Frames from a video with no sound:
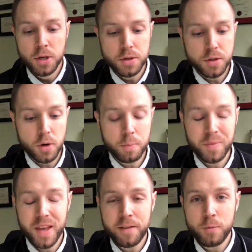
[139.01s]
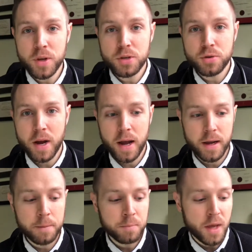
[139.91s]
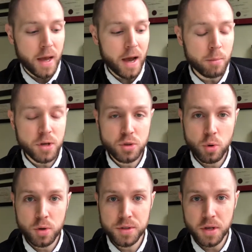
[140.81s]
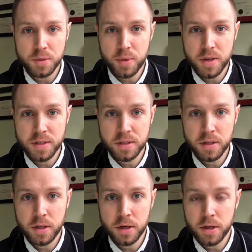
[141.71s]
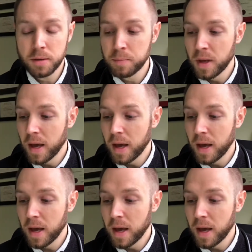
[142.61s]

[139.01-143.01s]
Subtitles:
So if we track how much cortisol is present in the urine,